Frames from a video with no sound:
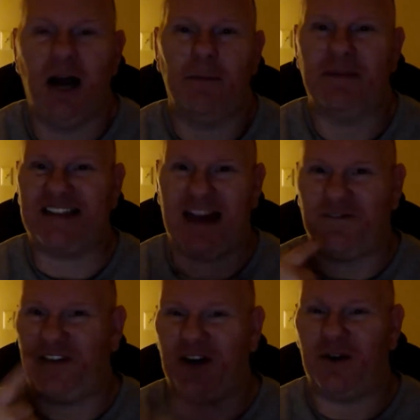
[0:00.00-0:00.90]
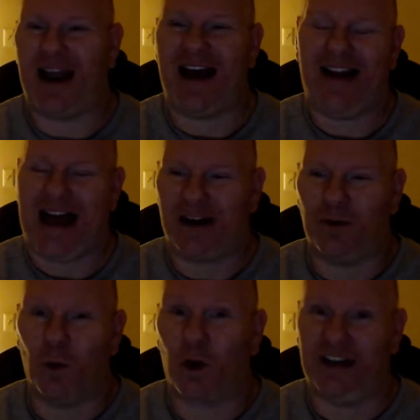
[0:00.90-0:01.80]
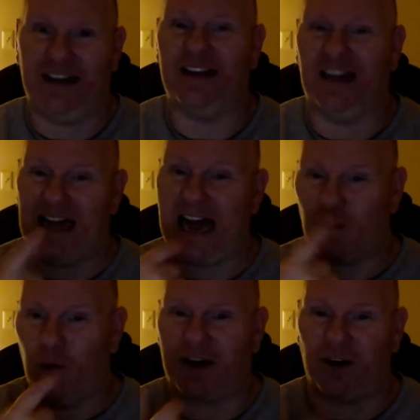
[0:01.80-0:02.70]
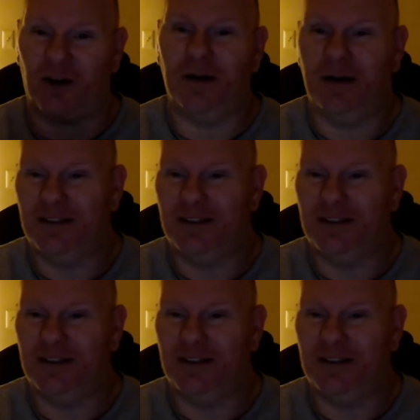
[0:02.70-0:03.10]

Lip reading: But see, I'm figuring out how to work it a lot quicker